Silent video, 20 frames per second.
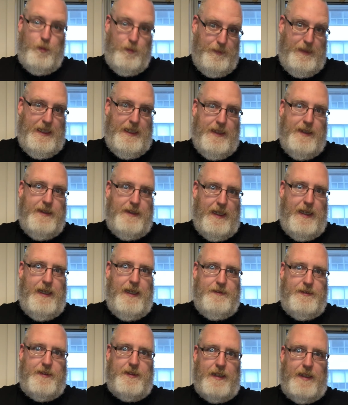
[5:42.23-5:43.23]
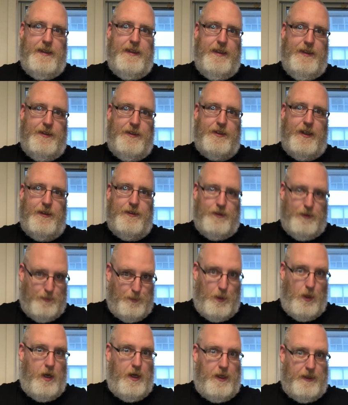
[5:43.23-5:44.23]
me and Dave send each other
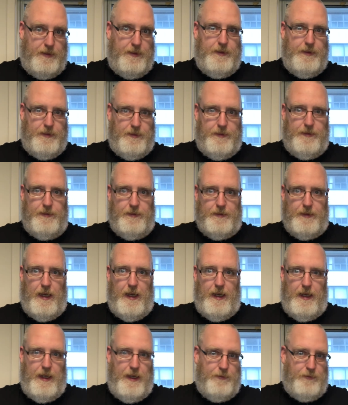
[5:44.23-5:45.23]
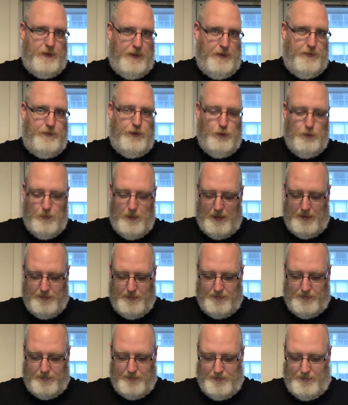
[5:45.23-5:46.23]
boxes uh, every few
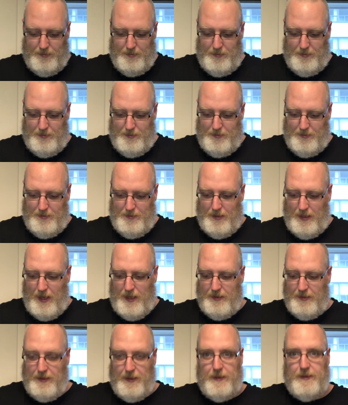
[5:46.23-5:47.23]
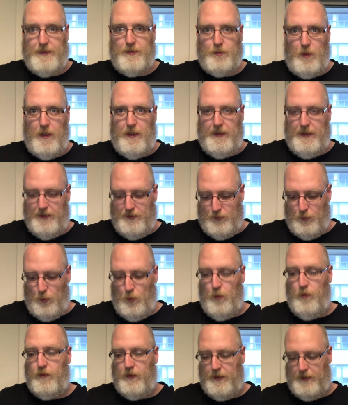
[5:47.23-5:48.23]
months. And this one is
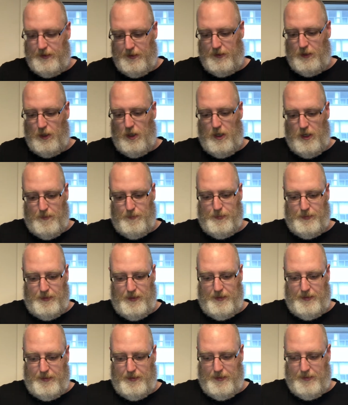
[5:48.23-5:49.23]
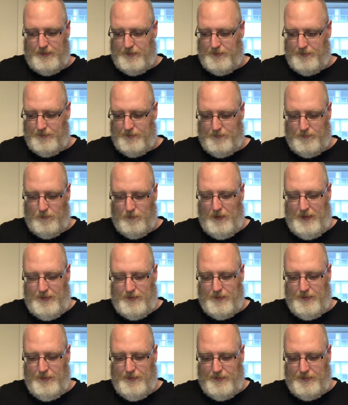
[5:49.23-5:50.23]
over the top. Like it's... wait
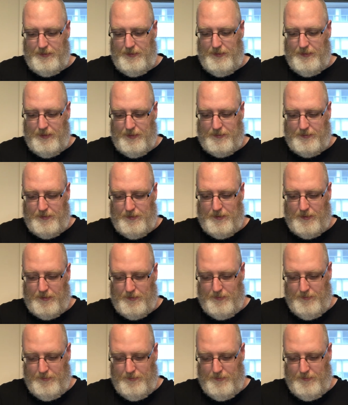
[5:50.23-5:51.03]
till you see this here.